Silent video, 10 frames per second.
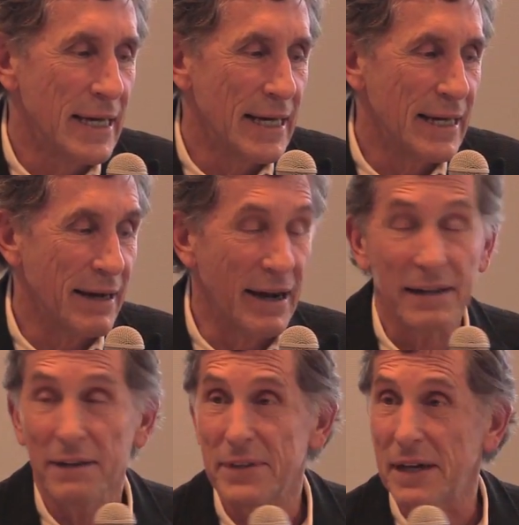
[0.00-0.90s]
And
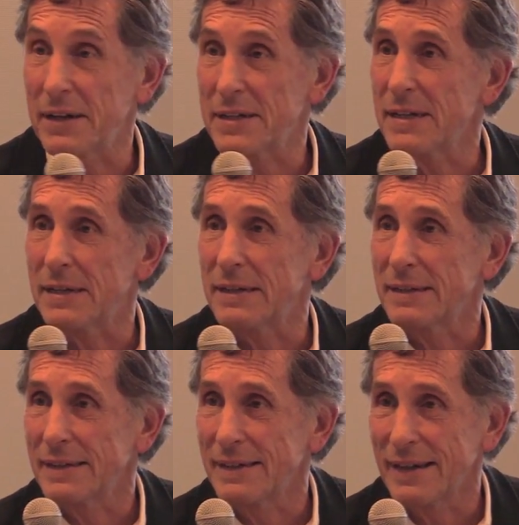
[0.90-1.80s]
I love the idea.
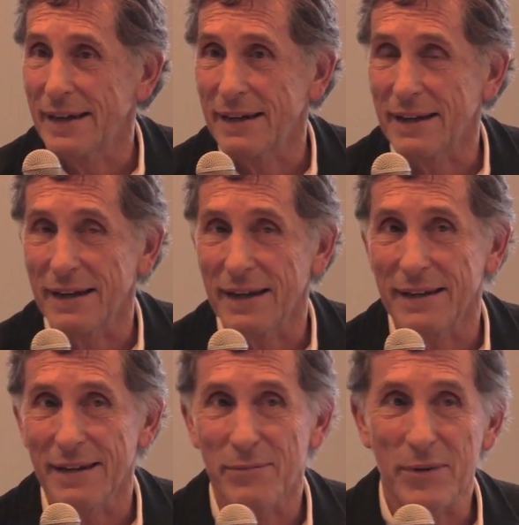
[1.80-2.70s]

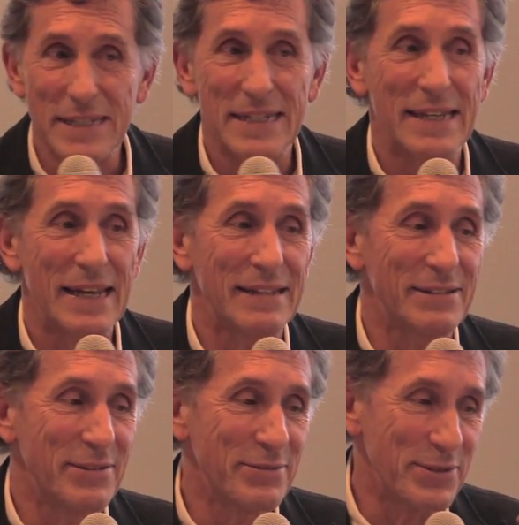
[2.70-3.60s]
And once again,
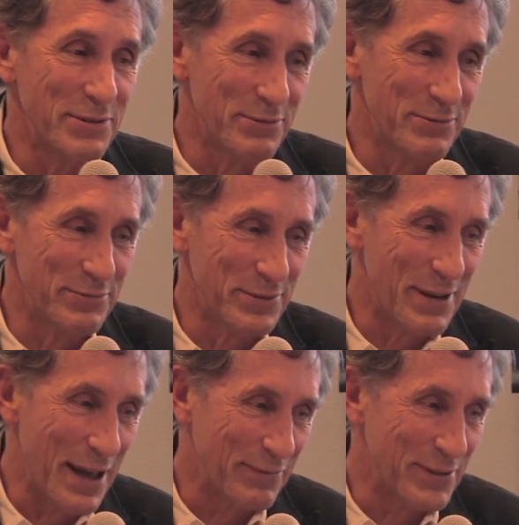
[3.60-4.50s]
you
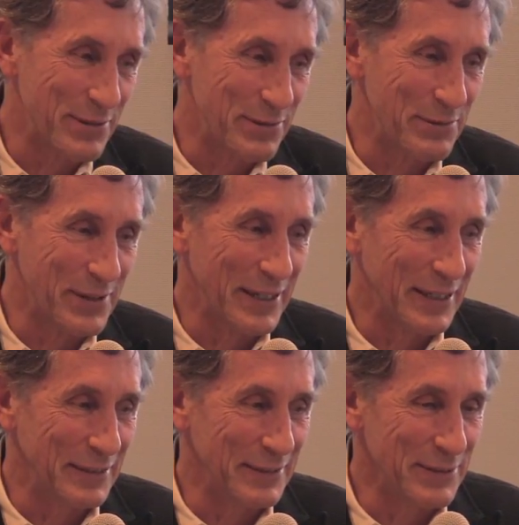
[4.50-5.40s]
have
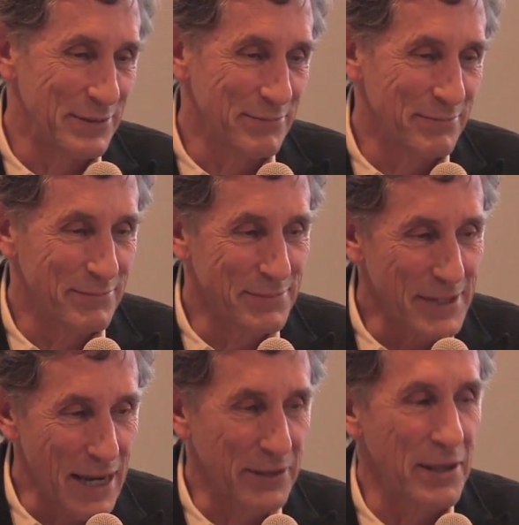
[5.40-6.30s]
to
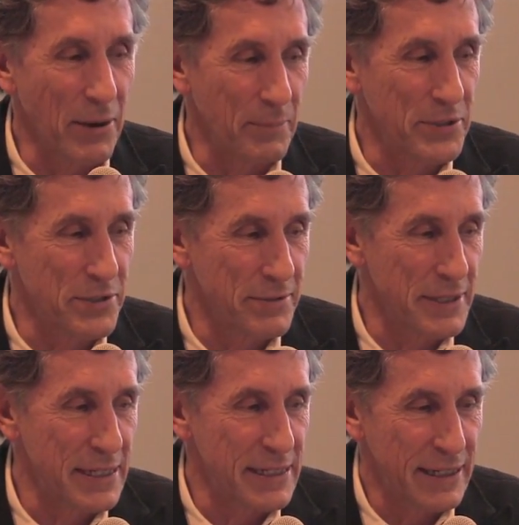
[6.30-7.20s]
take the
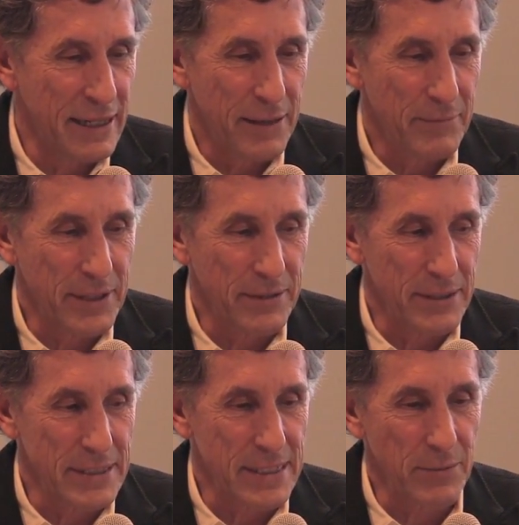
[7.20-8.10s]
opportunity,
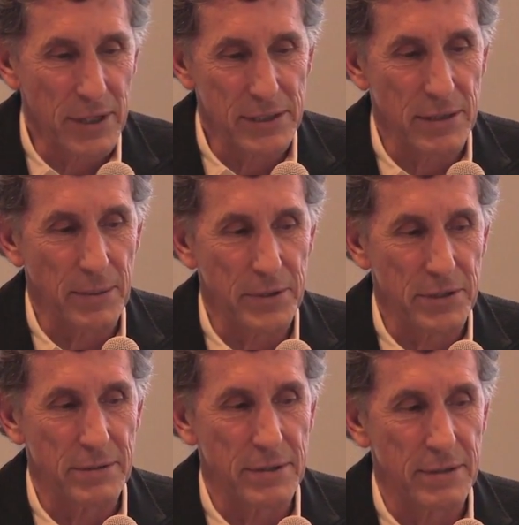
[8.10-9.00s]
because there was an
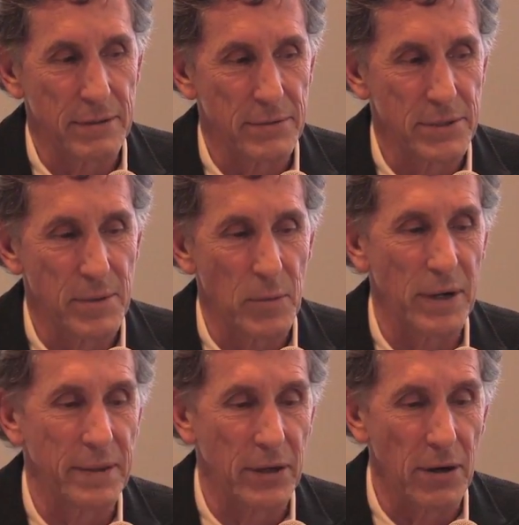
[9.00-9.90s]
opportunity to be
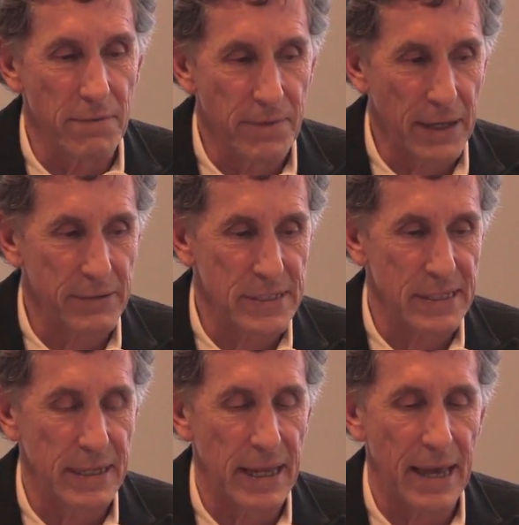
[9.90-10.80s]
one of the co-founders
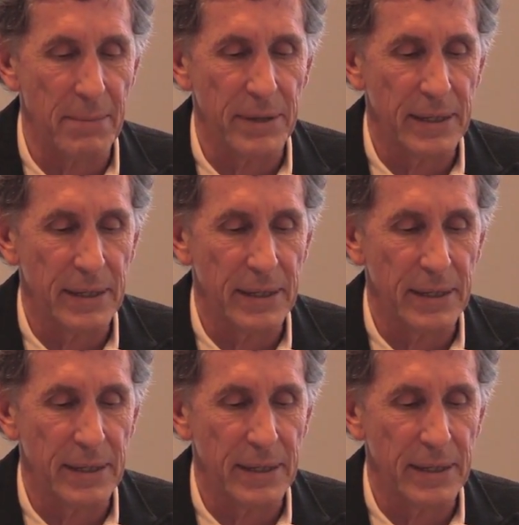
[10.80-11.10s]
of the lab.